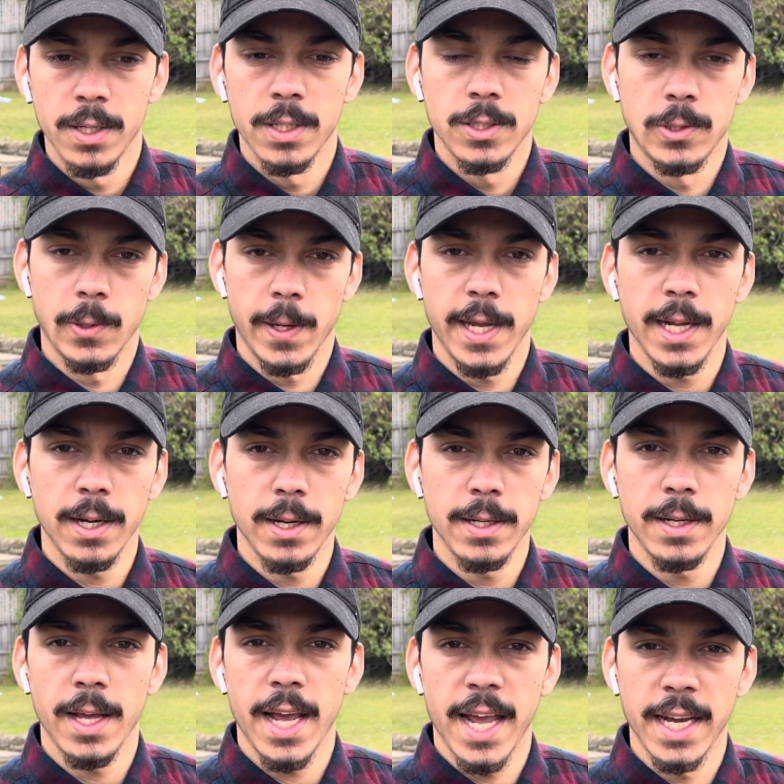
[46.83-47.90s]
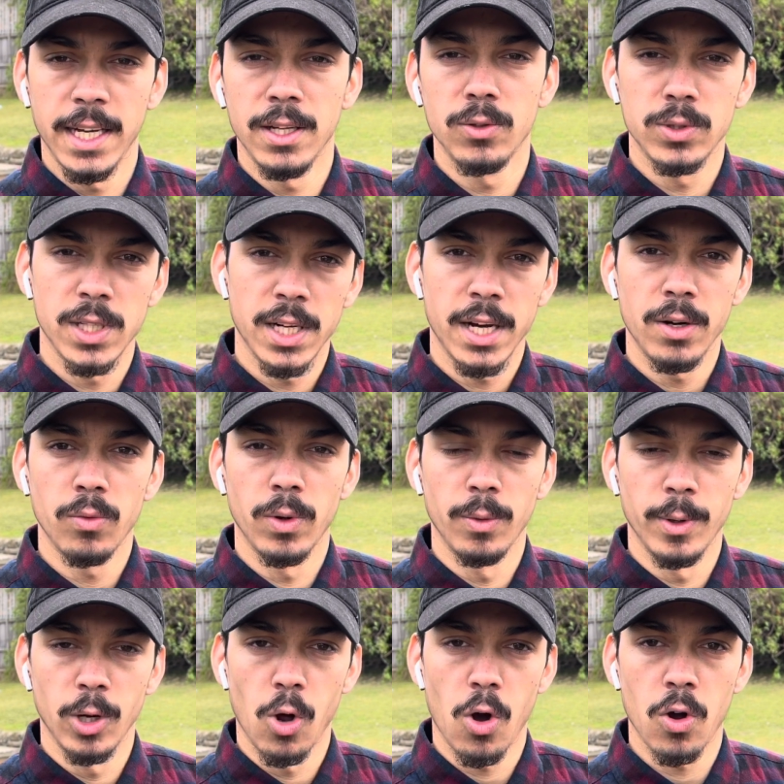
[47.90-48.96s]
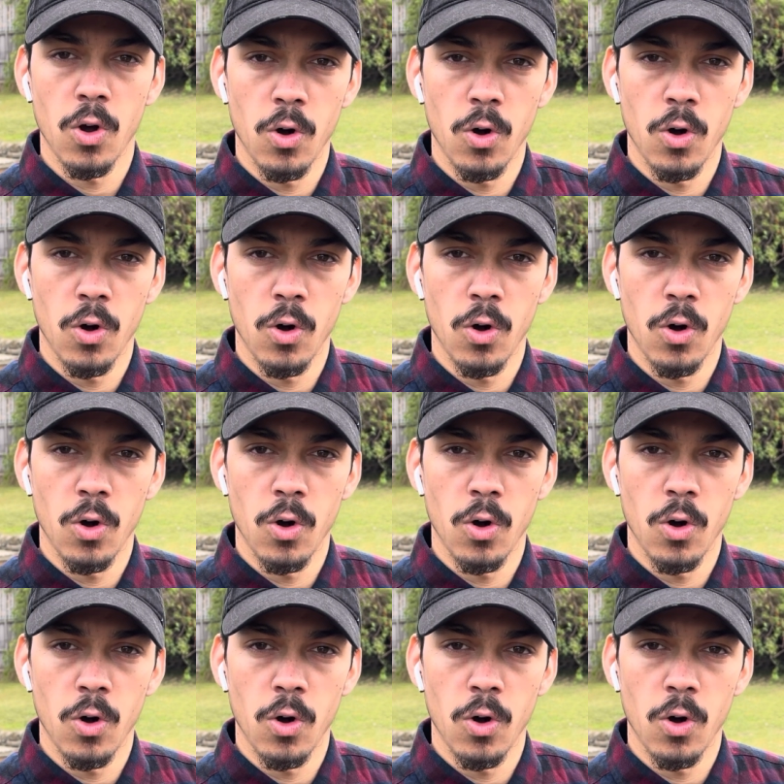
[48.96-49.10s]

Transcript: So England and New Zealand will be locked